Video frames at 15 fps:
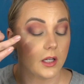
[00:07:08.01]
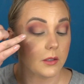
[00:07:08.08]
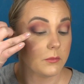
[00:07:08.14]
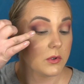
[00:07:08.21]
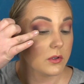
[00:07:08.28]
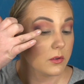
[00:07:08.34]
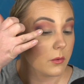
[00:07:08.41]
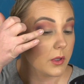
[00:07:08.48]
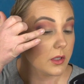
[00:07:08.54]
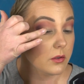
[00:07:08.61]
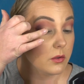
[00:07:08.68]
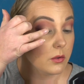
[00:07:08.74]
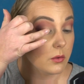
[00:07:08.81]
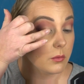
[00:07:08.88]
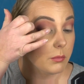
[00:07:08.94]
And I'm just going
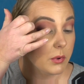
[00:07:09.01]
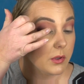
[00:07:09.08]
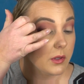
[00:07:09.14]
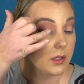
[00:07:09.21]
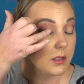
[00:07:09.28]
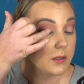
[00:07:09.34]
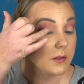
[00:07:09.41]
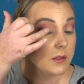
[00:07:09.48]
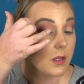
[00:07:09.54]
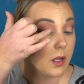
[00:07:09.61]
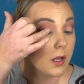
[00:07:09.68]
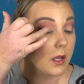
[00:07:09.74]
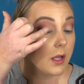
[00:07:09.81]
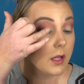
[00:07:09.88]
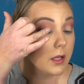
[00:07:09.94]
to put this
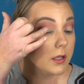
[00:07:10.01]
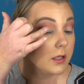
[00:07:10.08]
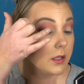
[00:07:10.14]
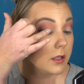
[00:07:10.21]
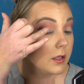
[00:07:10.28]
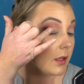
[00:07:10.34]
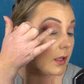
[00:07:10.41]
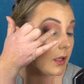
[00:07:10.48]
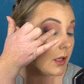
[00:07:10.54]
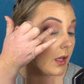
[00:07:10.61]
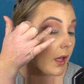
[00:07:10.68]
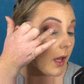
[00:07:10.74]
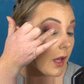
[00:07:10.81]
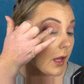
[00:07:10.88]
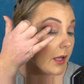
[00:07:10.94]
on
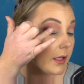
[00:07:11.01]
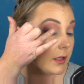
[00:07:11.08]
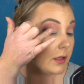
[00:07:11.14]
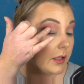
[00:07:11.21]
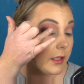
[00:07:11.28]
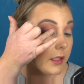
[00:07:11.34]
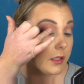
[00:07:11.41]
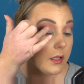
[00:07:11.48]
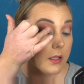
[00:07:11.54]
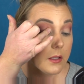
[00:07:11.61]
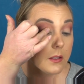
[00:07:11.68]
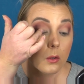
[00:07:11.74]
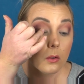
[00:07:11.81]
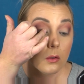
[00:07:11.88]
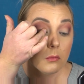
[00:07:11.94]
the
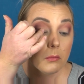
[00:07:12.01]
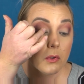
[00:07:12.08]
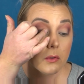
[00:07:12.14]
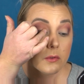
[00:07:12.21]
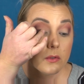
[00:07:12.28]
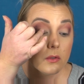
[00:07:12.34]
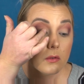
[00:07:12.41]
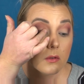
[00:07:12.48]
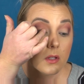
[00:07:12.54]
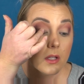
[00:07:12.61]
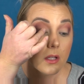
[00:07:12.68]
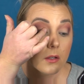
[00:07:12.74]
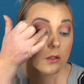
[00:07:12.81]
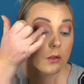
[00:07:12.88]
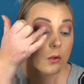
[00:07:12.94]
eyelid almost to the
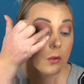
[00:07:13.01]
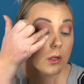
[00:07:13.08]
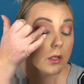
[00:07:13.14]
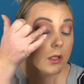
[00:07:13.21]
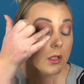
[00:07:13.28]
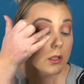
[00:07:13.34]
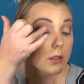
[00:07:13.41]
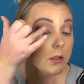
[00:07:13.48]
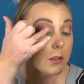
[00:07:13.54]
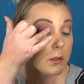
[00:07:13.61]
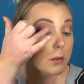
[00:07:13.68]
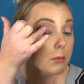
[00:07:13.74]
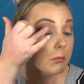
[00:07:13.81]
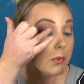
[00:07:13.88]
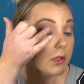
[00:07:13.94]
inner corner,
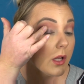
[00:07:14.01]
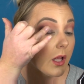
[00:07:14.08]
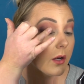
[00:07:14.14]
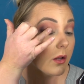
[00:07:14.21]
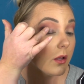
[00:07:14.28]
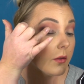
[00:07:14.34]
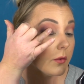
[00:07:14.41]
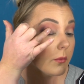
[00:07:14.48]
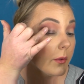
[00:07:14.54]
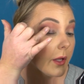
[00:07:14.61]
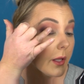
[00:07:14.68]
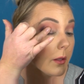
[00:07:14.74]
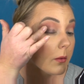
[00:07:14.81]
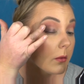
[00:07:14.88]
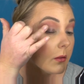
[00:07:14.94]
but not all the
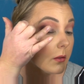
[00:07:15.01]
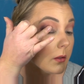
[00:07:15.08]
way.